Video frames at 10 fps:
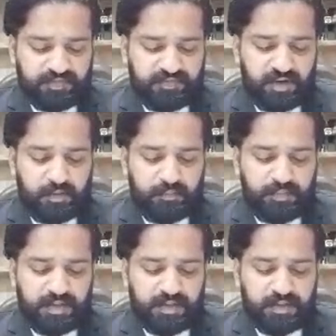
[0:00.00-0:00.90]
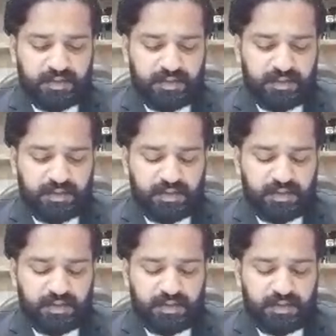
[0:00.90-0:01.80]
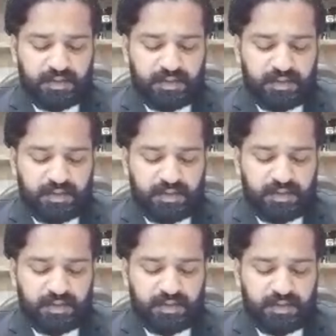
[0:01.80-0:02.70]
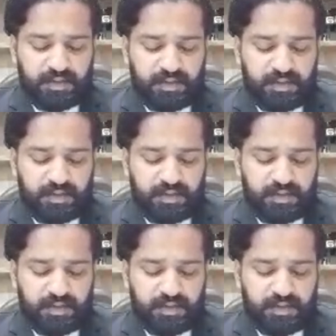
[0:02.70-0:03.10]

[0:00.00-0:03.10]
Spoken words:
from it, reached to other,